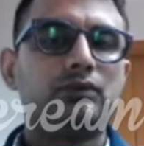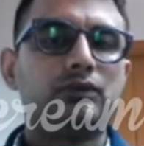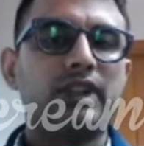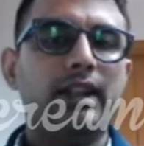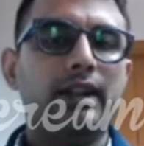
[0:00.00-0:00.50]

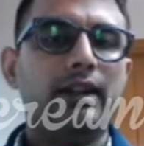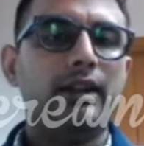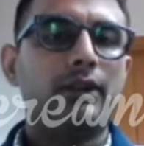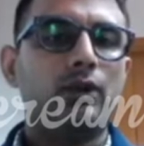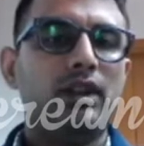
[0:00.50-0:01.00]
Okay,
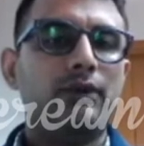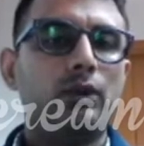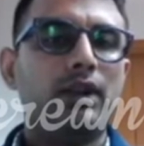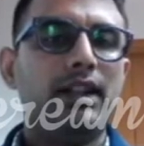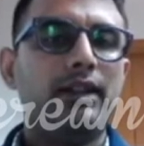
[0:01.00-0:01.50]
so if
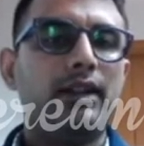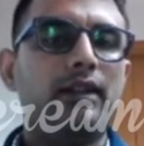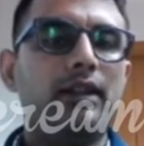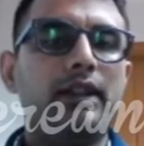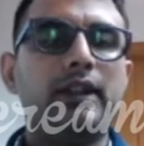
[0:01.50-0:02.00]
you click
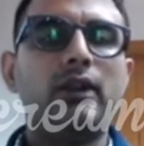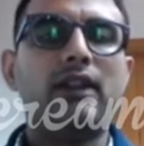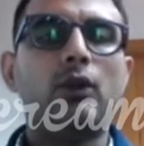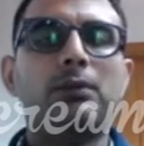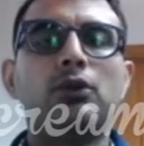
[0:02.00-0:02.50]
here, you
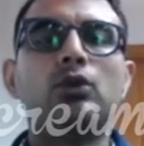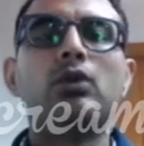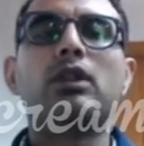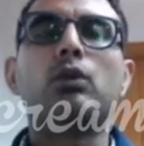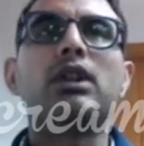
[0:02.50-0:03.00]
have option
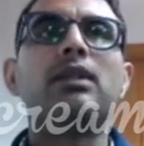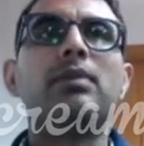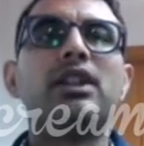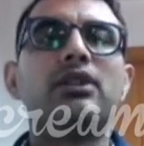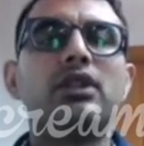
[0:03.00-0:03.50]
to convert the
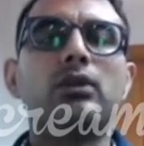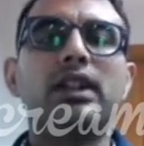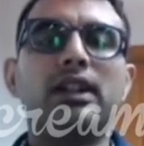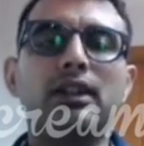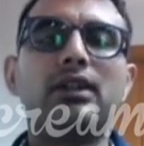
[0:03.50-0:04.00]
page into
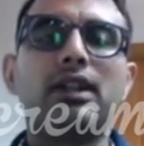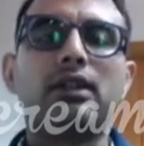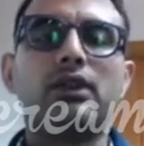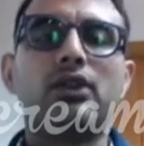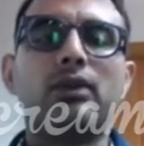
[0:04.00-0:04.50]
English
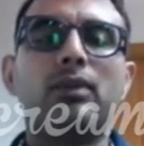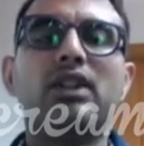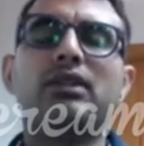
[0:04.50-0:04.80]
language, but